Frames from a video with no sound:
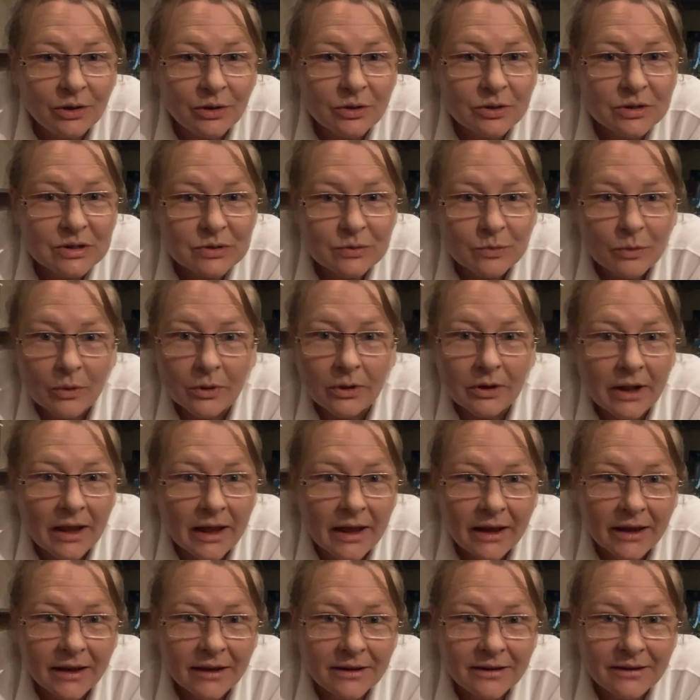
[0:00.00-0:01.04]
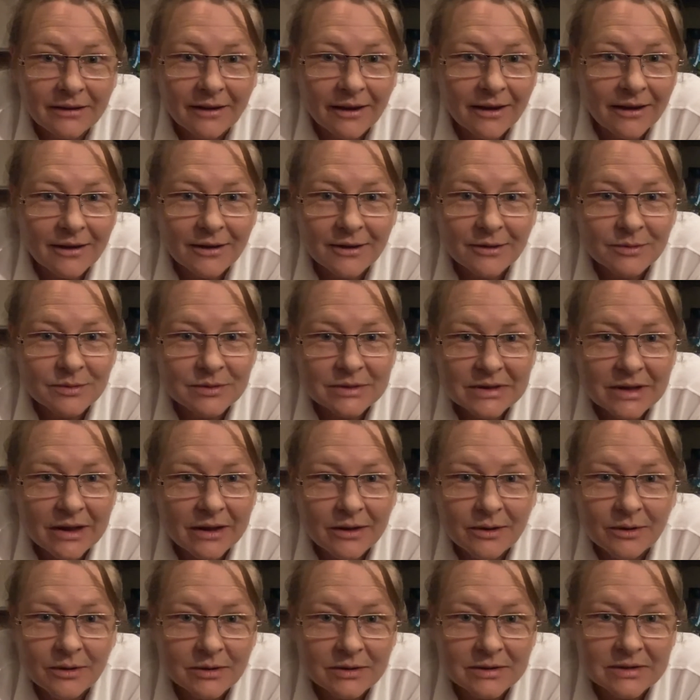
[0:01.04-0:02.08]
Swan Lake. Like it was
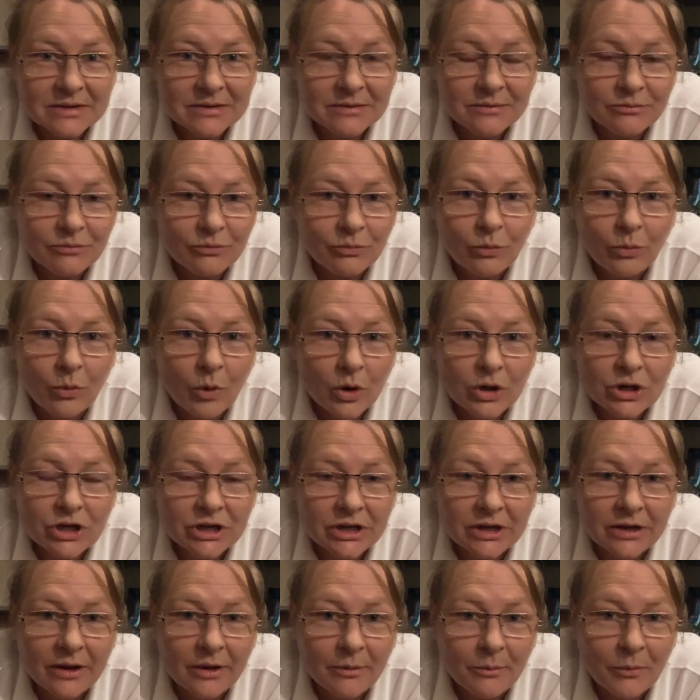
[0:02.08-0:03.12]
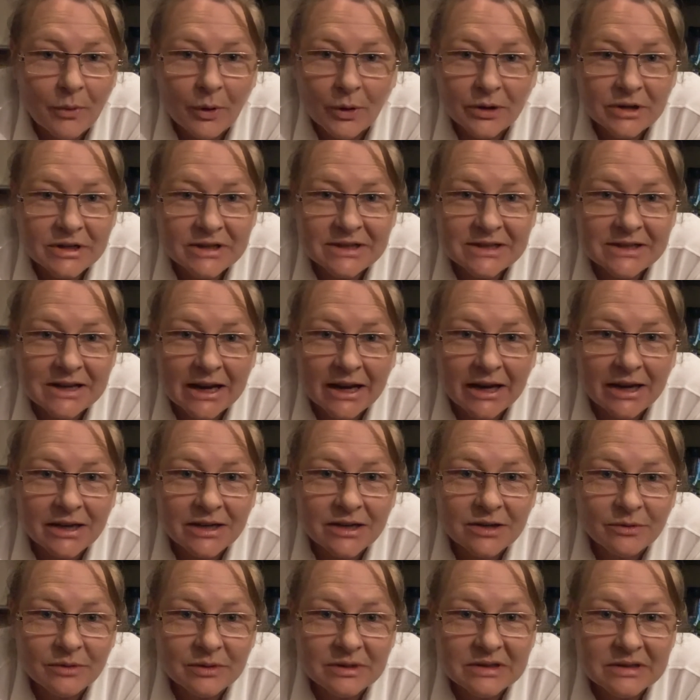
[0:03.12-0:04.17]
like I was watching them on a stage.
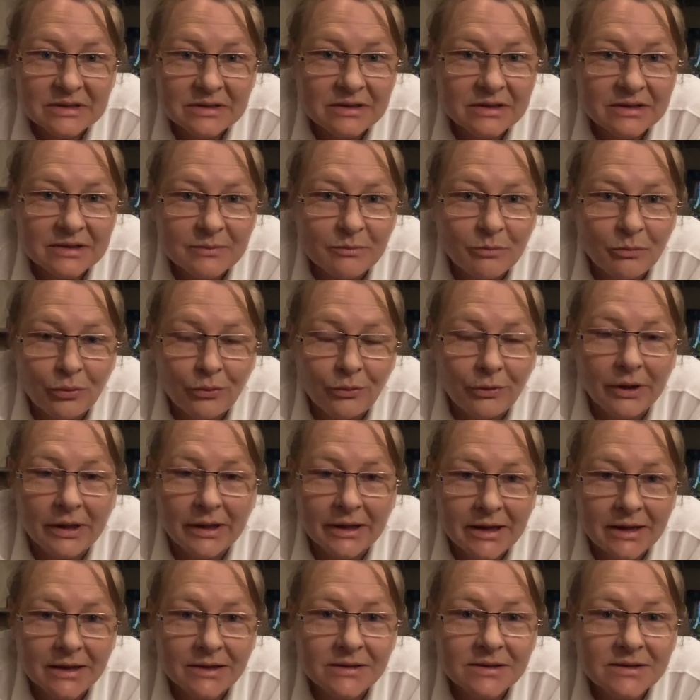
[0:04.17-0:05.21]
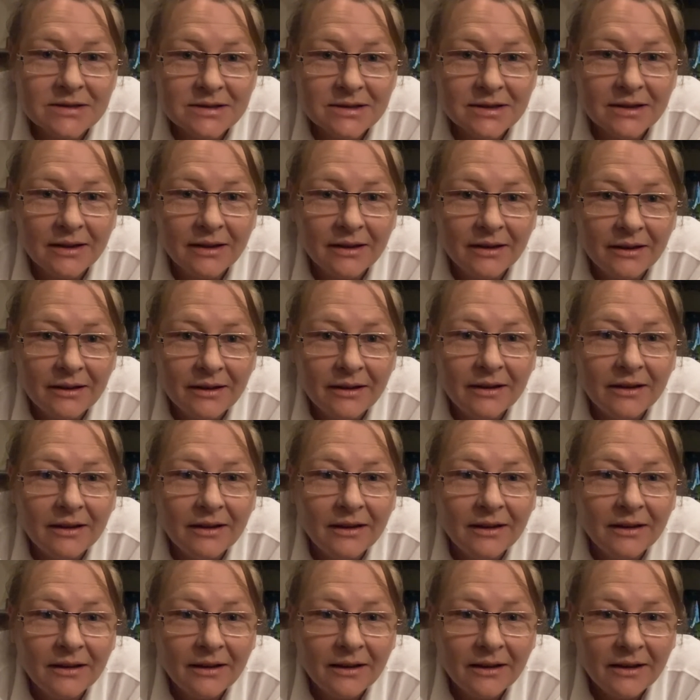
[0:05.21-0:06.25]
It was just brilliant.
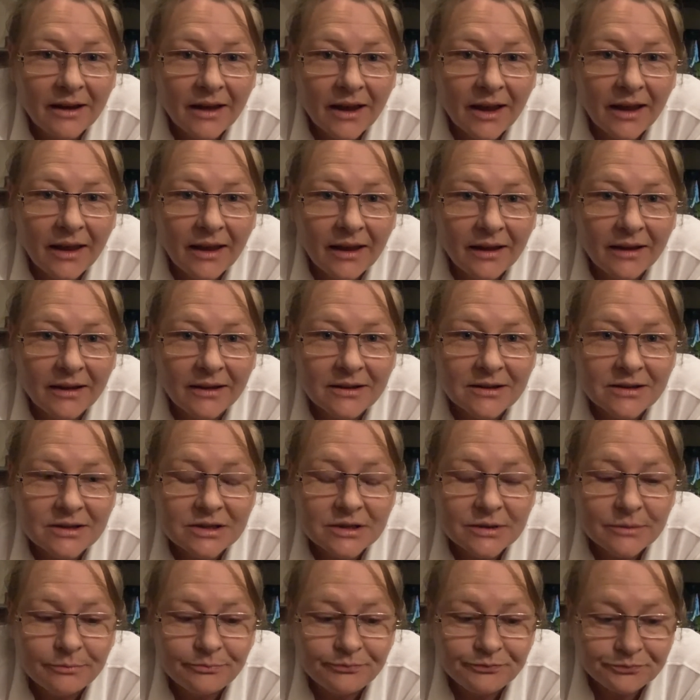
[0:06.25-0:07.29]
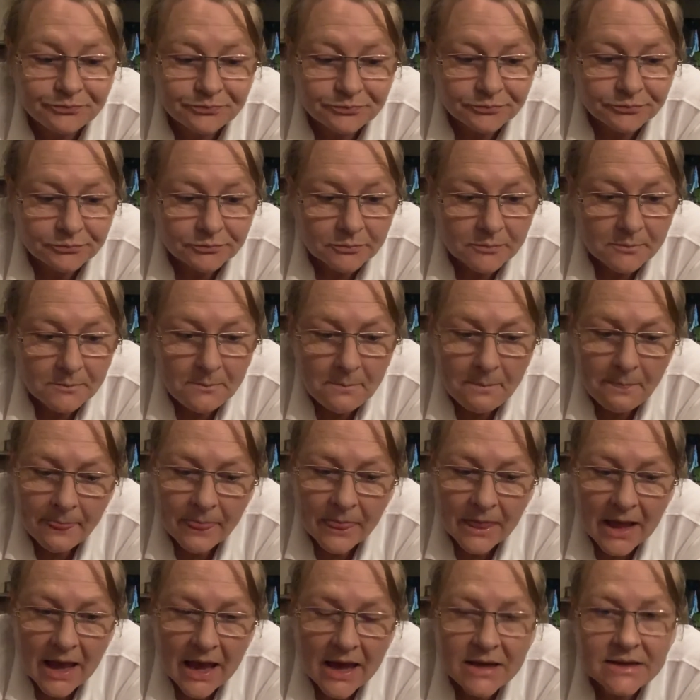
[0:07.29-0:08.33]
And
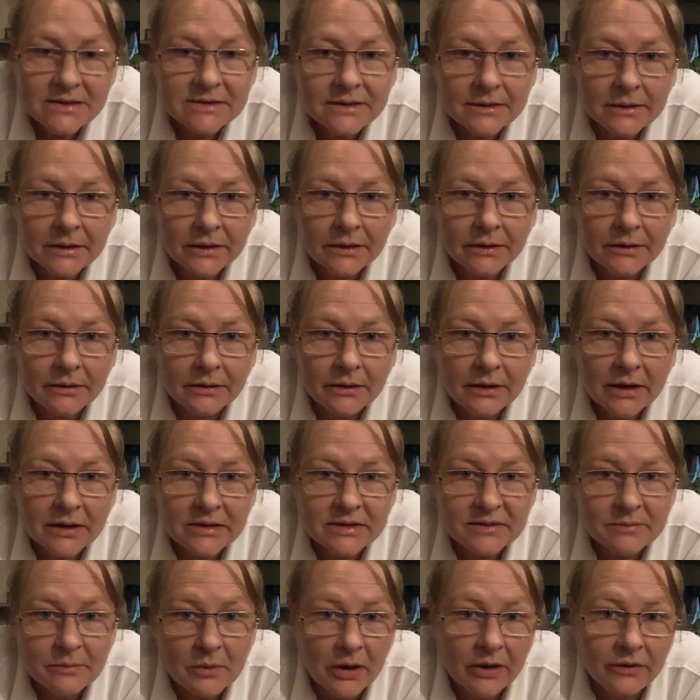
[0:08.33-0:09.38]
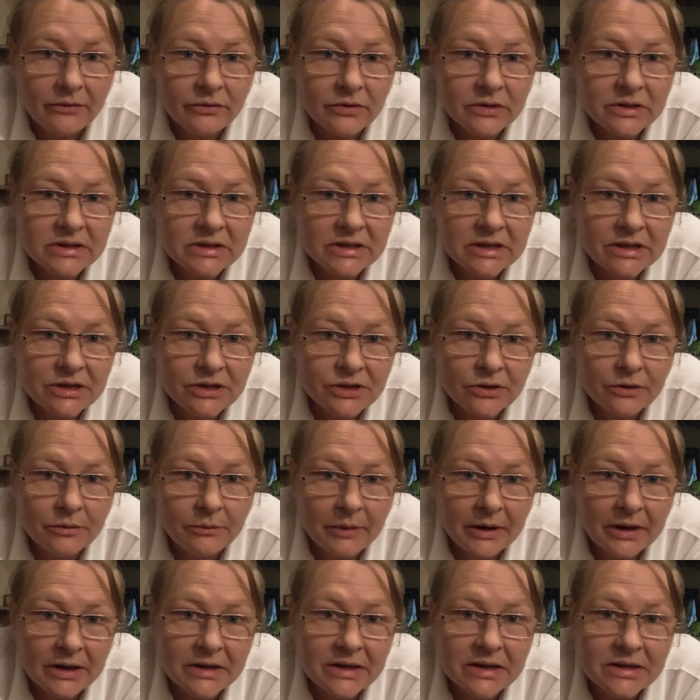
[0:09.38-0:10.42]
as a mindfulness teacher, a
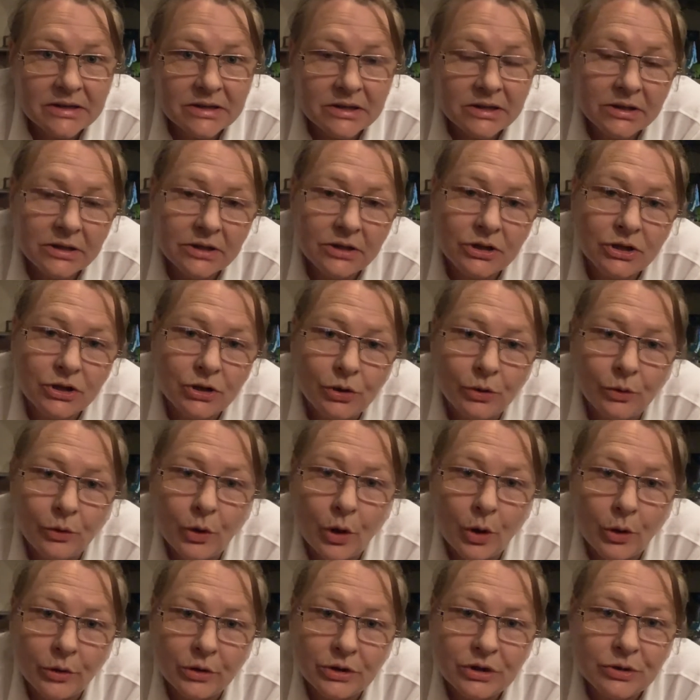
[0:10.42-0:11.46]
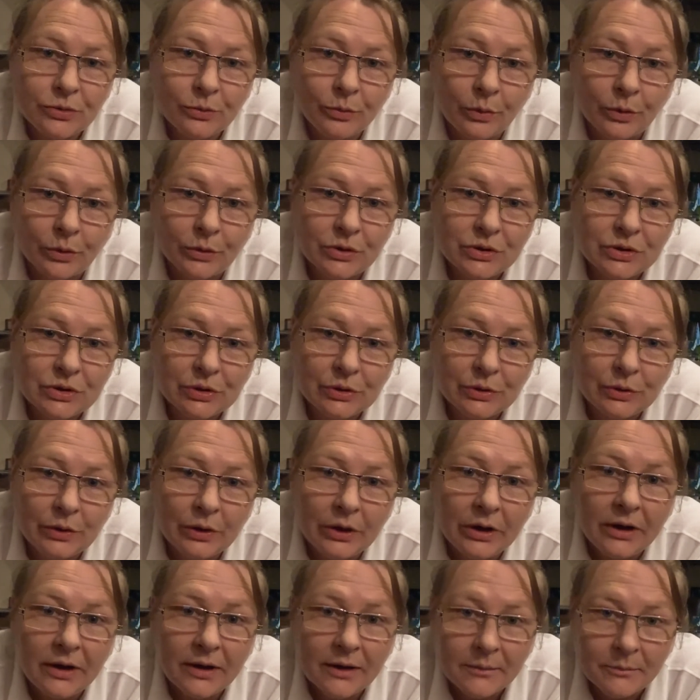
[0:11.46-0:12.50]
meditation teacher, you're going to want to
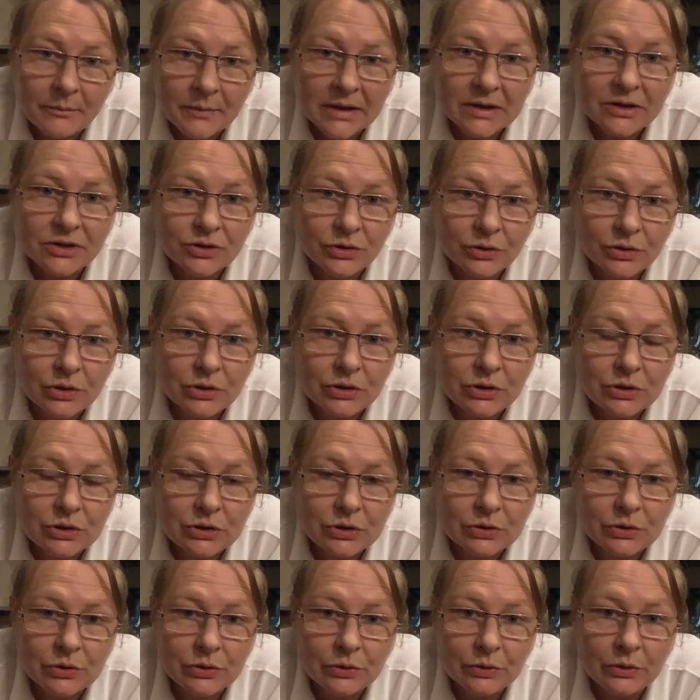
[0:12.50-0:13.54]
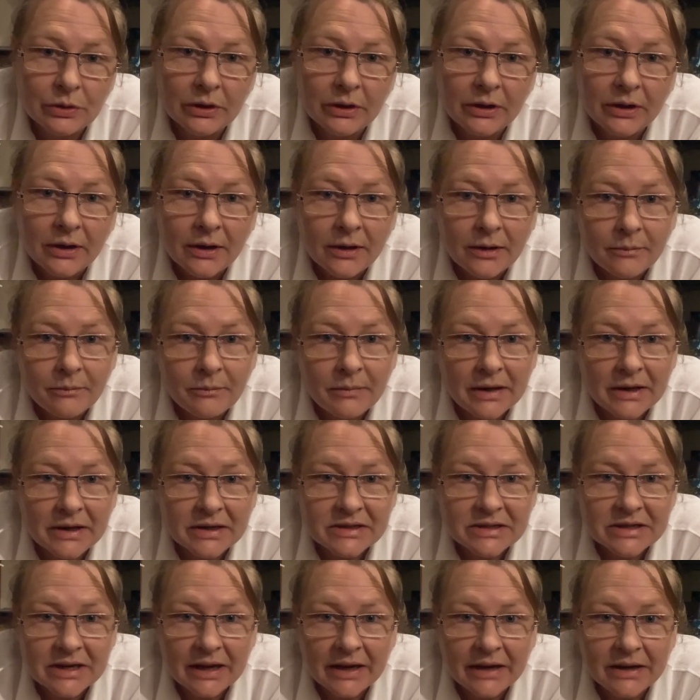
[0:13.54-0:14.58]
make sure you do
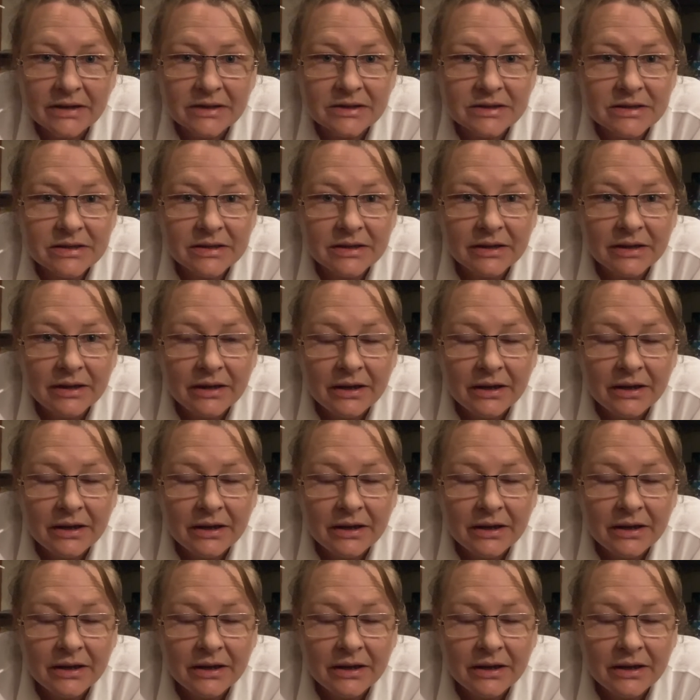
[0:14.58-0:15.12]
meditate.